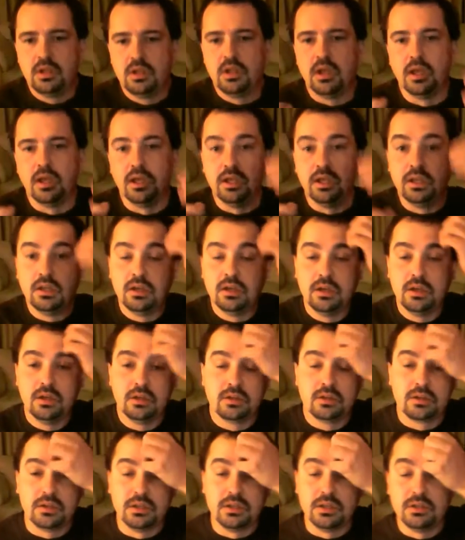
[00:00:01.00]
Hey,
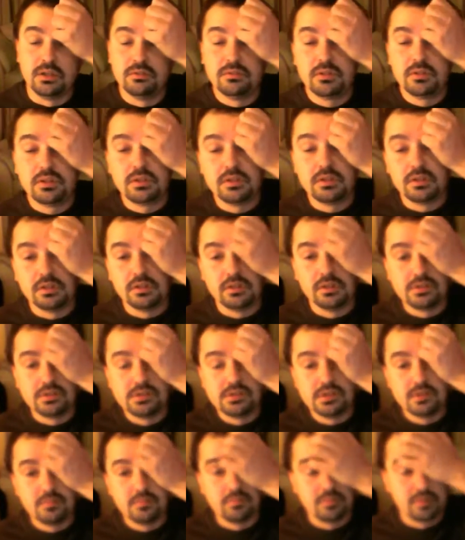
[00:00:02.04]
good evening,
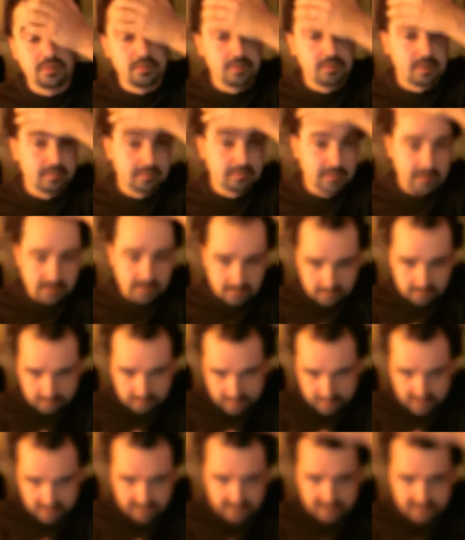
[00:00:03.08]
YouTube, me
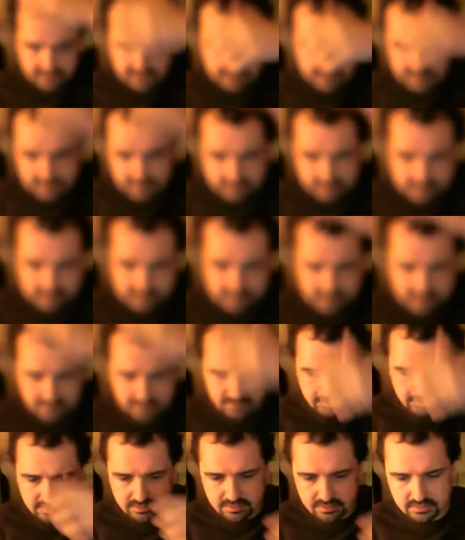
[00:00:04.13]
back again. How
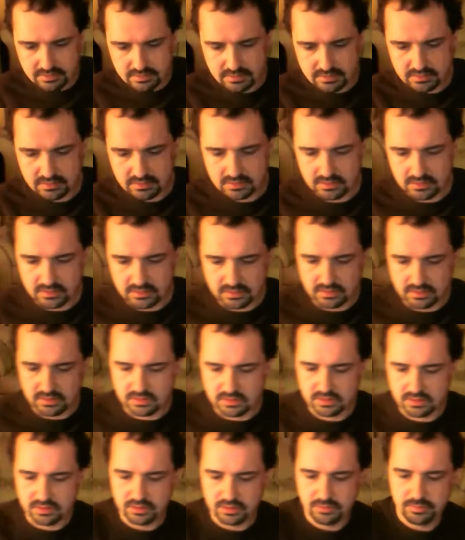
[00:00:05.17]
y'all doing? Good, good,
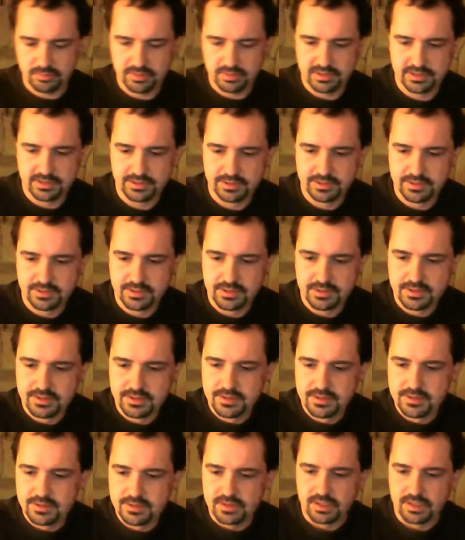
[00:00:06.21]
I hope.
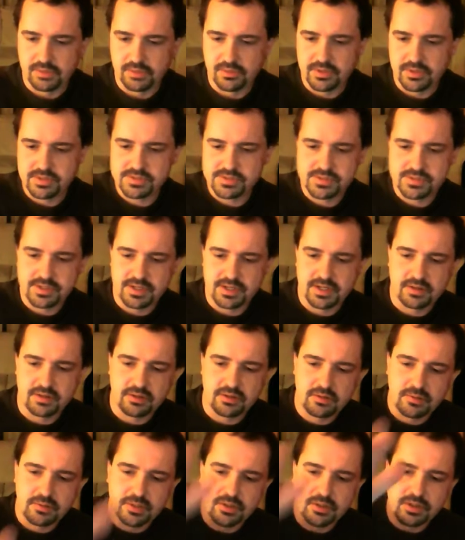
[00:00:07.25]
Anyways, tonight I'm going
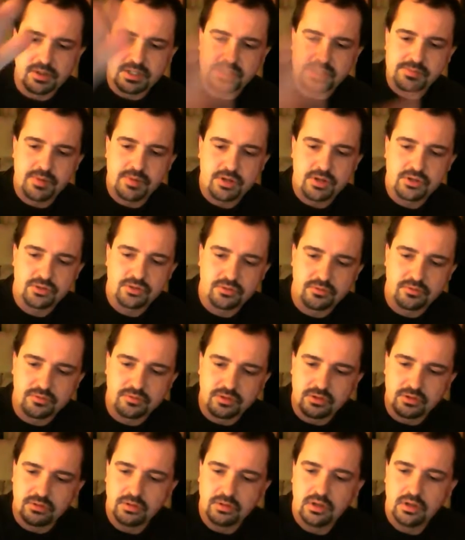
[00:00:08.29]
to be doing a special
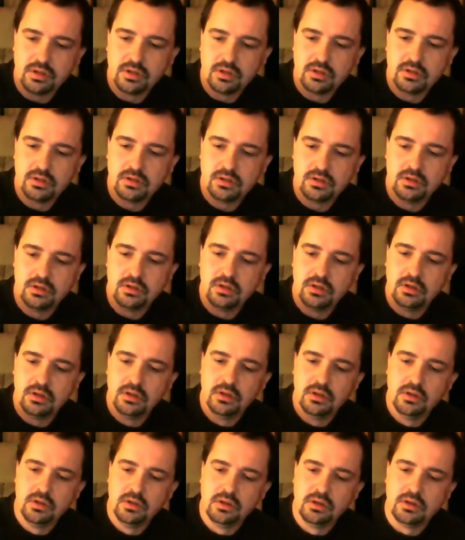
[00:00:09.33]
review.
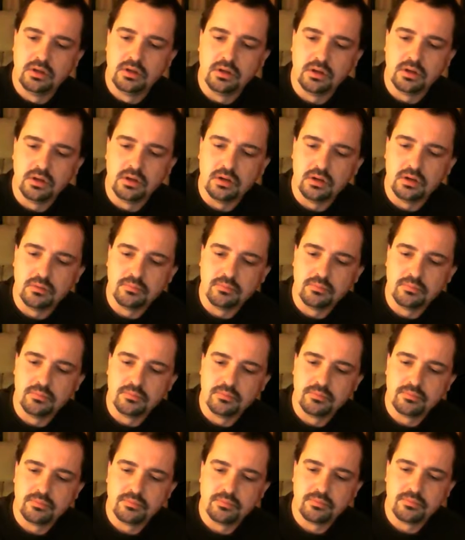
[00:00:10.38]
Um,
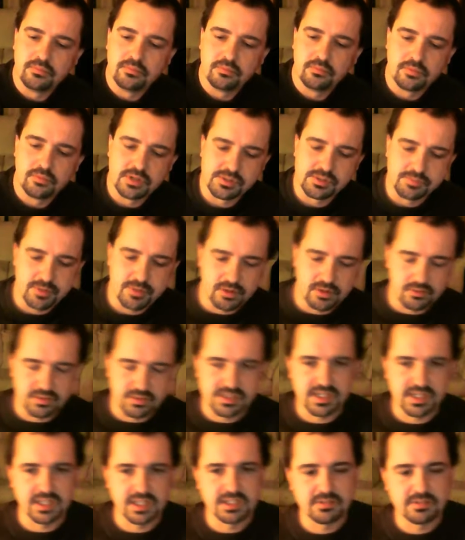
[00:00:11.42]
this beer was
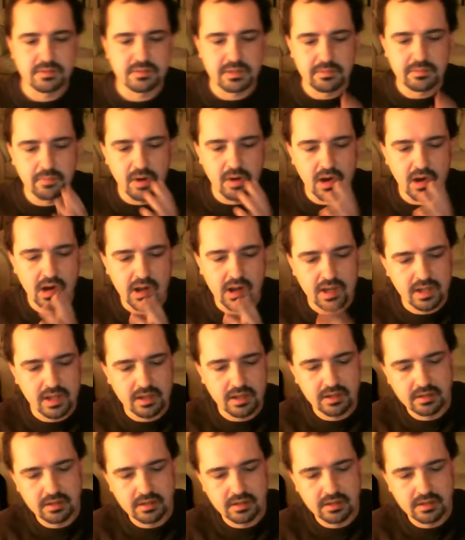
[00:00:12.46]
sent to me by